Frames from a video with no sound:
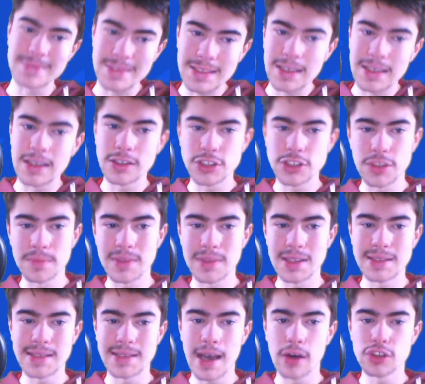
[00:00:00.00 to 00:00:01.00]

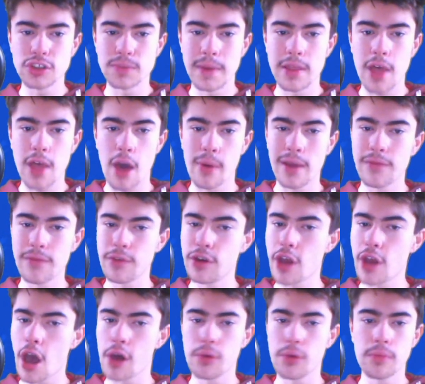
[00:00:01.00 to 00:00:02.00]
Something tells me, though, even
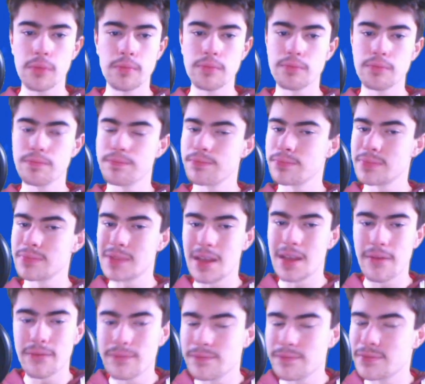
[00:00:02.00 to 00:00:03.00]
though
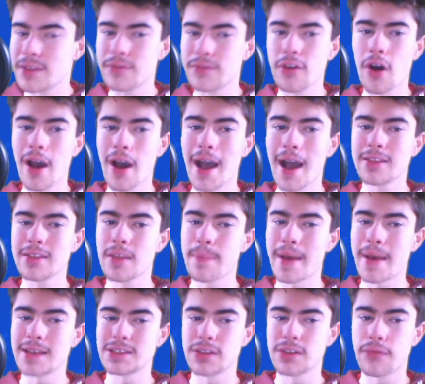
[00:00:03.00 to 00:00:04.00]
they've not had the
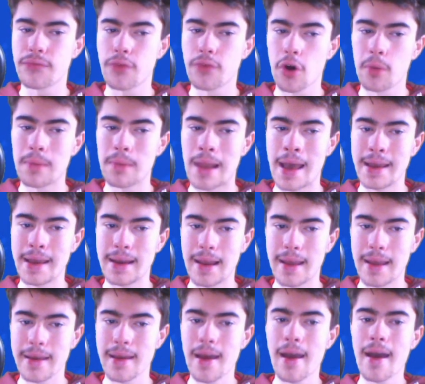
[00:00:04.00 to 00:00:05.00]
best of form
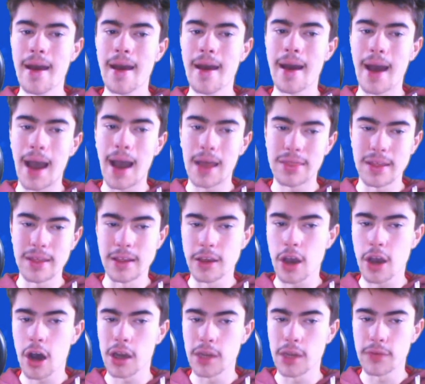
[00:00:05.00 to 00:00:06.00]
lately, I think
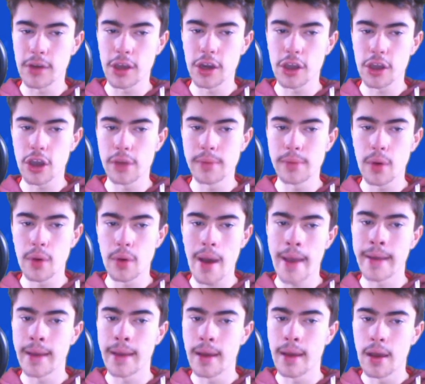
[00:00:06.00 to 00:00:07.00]
Cardiff are going to come
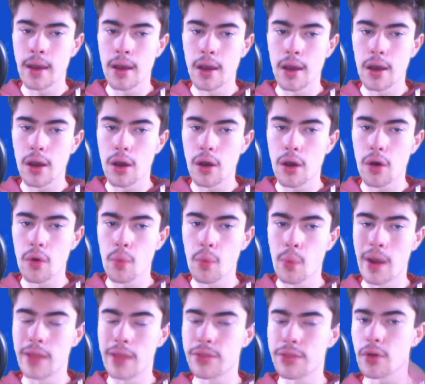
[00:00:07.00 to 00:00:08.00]
away
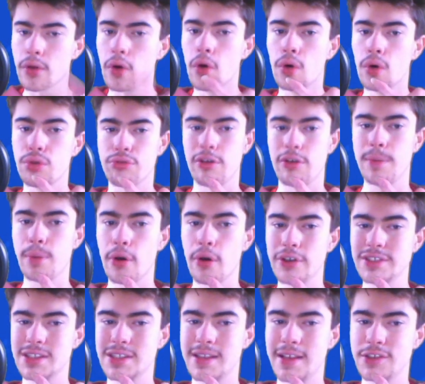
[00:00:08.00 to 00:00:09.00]
with all 3
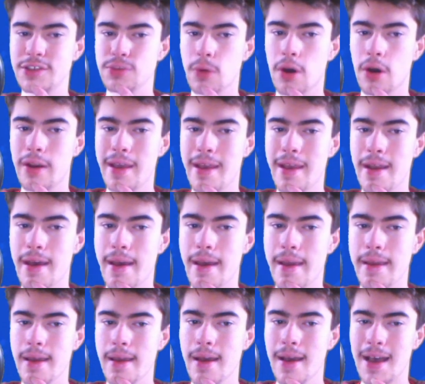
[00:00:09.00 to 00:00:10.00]
points in this one in
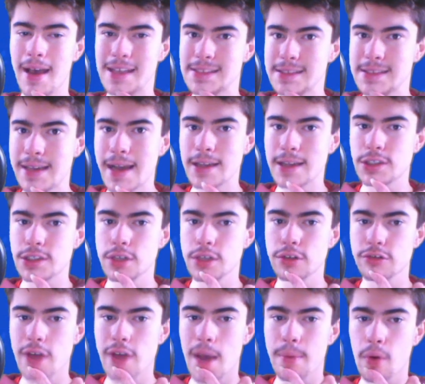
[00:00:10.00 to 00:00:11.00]
a snatch and
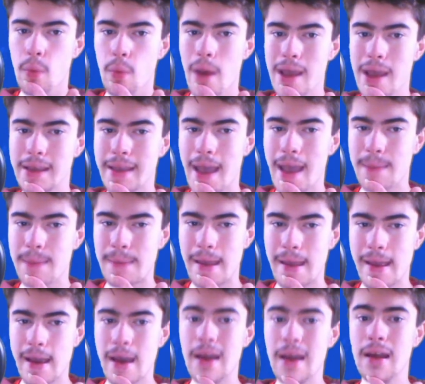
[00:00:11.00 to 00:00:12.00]
grab away game
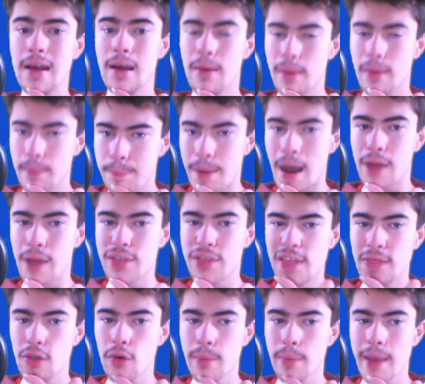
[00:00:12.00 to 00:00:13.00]
here. But I
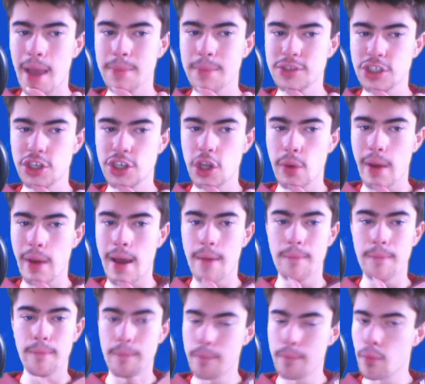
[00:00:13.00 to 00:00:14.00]
think they'll be able to do
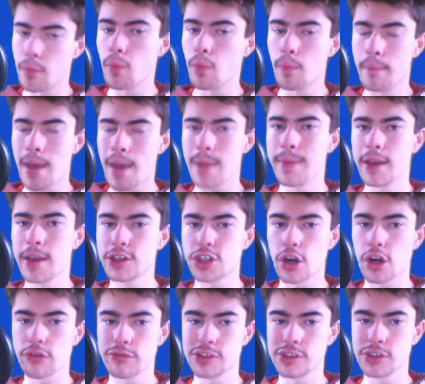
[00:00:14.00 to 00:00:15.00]
it. Maybe a
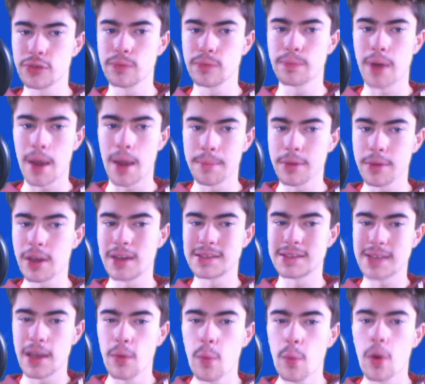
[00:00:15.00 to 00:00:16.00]
shock result, but I'm going to
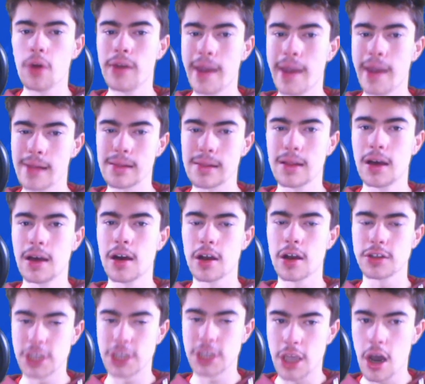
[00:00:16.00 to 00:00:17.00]
say 1-0
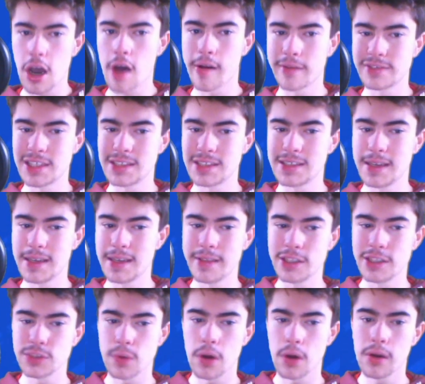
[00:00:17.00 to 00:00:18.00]
to Cardiff City in
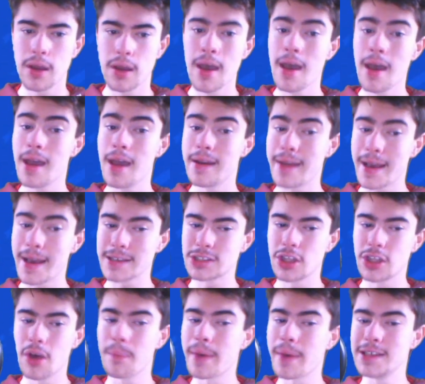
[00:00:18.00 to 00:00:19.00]
this one. Next
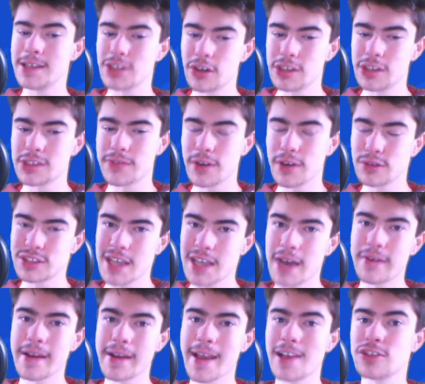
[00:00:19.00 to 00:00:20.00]
up is Huddersfield
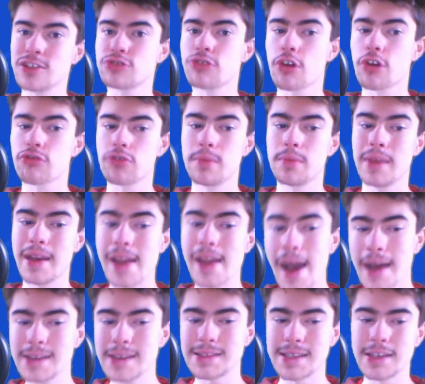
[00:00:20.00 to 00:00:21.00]
Town against Rotherham
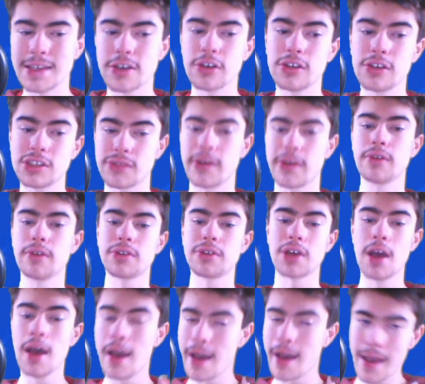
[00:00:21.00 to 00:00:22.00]
United. Huddersfield,
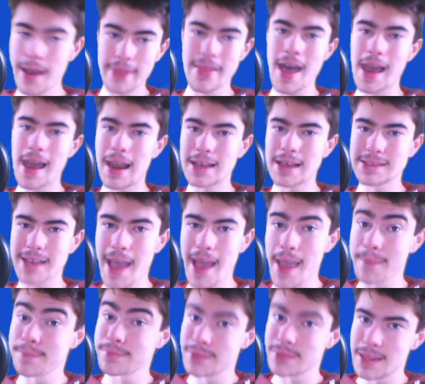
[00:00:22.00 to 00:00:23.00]
in their last
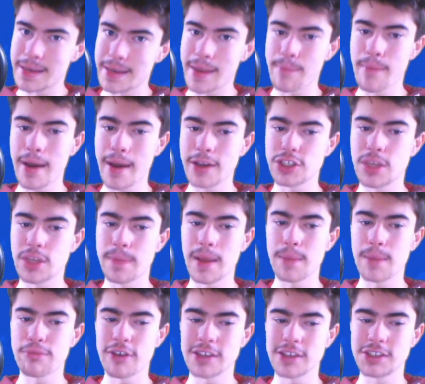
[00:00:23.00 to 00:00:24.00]
game, they did manage to
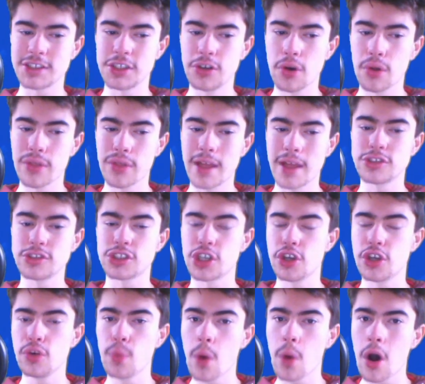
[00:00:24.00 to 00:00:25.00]
beat Preston North End
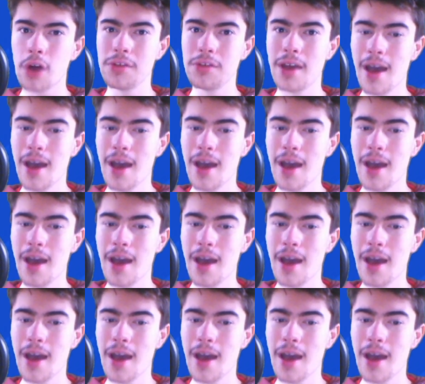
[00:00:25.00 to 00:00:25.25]
2-1.